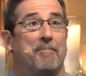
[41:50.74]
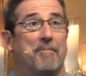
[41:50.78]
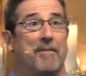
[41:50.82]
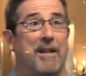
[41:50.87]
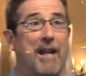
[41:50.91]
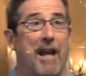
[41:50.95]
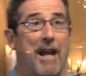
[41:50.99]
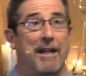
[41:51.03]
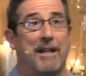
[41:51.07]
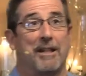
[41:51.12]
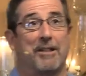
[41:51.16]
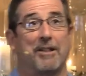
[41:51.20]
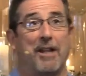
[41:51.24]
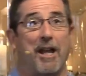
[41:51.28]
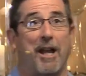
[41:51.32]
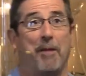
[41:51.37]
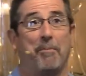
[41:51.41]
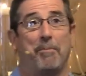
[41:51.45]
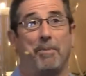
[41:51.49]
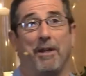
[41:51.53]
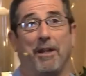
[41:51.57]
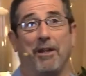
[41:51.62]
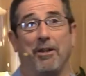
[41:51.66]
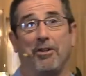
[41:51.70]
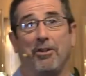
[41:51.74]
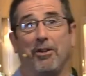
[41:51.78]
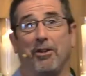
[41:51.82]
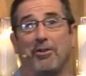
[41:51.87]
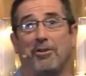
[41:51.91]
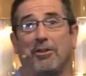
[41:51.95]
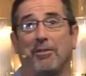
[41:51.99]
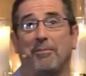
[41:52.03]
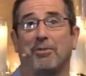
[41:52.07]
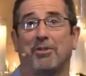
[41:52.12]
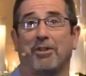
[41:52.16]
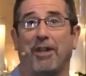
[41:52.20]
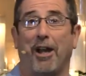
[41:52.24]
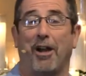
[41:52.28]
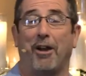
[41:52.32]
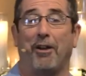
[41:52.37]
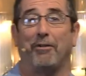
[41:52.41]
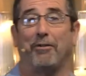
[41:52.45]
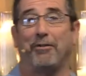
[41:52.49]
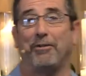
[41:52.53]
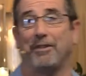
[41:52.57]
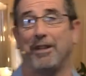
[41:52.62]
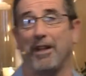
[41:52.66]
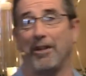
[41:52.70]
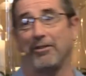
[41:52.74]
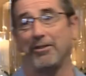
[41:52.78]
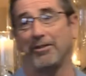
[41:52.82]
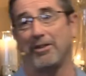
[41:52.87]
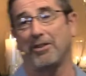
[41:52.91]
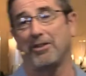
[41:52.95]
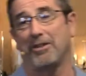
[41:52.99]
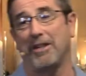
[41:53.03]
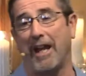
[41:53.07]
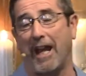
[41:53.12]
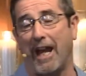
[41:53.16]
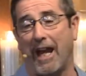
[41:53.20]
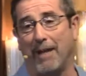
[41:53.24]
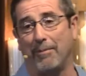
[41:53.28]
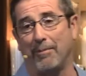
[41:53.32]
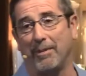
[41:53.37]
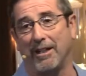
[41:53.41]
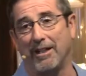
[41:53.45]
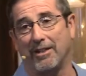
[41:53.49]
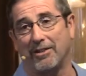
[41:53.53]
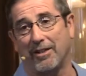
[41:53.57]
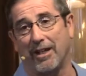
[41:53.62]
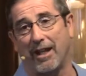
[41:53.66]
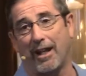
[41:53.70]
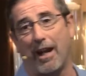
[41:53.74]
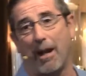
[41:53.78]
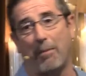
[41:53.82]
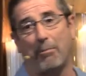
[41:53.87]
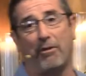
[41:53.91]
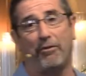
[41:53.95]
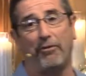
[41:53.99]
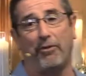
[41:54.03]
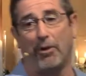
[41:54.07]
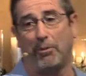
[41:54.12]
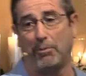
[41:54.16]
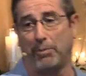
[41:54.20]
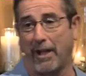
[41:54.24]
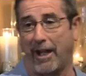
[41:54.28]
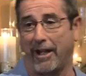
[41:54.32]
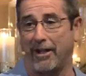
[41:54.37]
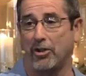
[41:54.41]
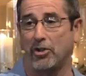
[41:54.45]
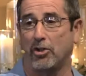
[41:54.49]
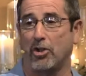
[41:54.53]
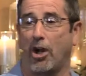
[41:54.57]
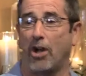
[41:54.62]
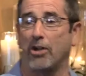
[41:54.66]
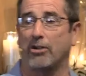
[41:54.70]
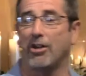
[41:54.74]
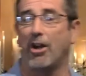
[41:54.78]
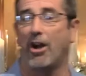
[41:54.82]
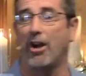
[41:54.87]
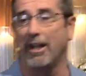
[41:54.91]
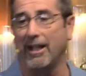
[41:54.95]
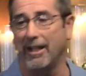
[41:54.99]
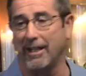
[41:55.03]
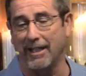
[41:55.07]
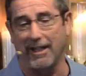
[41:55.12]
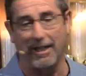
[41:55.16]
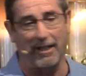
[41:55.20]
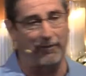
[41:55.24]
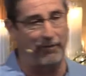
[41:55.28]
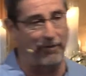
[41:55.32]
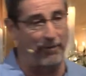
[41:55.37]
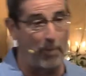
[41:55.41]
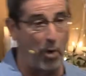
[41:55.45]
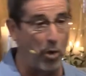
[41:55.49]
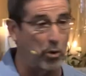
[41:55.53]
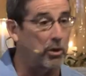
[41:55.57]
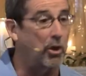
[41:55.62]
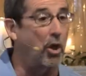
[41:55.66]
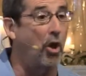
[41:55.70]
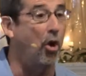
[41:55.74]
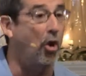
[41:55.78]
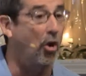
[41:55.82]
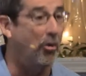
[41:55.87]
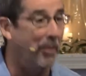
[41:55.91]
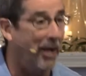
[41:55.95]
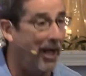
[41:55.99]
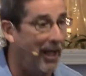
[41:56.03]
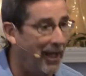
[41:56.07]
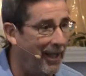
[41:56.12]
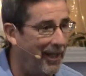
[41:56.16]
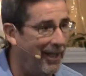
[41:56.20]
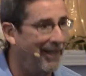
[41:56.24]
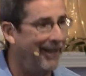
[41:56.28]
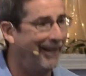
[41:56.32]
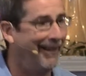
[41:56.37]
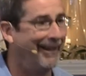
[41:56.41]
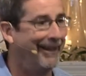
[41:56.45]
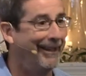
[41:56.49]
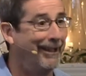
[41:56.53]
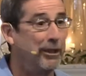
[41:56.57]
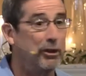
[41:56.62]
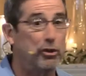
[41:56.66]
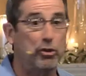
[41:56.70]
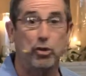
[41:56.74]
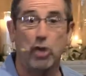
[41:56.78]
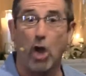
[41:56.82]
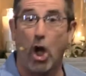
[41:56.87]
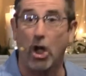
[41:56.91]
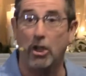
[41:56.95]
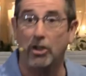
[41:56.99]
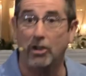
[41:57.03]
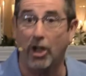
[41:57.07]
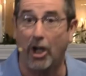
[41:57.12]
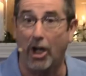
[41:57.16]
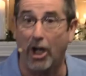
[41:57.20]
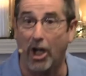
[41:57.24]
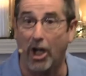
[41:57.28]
Guy gets up, he introduces himself, tells us his name, and he said, I'm a full blooded Choctaw Indian from Oklahoma. Choctaw.